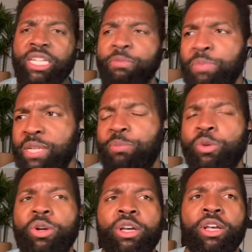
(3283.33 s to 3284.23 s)
We also need
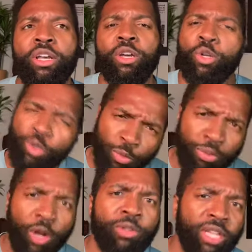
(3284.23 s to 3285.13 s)
people who write. We
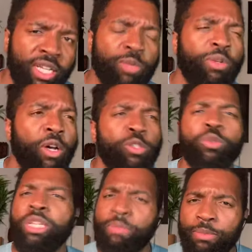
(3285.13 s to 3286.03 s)
need people who
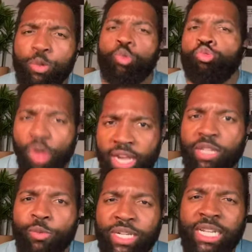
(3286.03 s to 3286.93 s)
math. We need people who
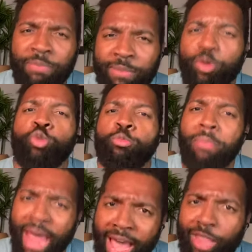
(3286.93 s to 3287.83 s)
science.
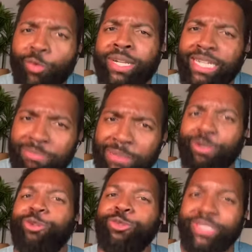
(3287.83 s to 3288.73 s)

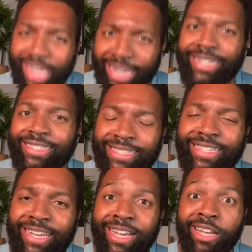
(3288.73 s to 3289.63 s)
We're in a global
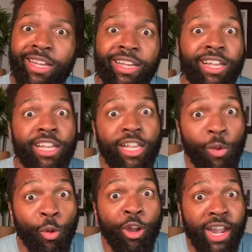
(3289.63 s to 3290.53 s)
pandemic.
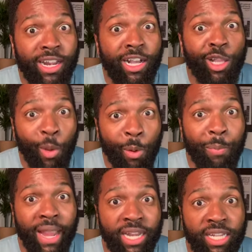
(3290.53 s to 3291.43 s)
We
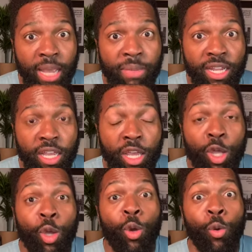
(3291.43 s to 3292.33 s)
need people who
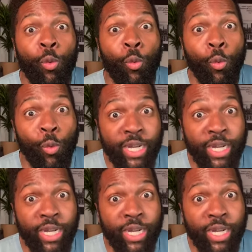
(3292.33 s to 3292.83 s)
science.